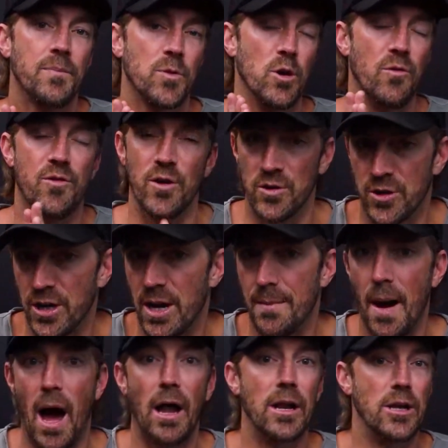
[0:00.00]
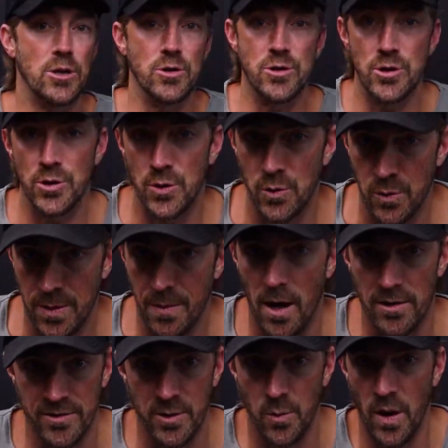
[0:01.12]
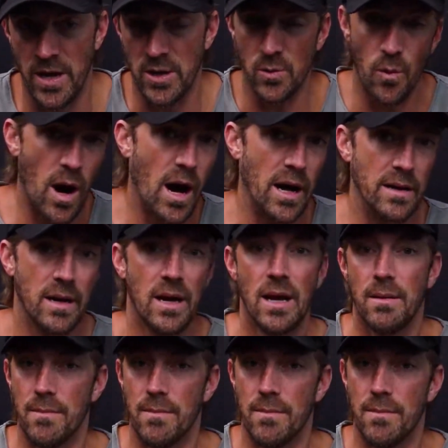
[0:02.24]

You feel good about it. You do remodel it the way you want.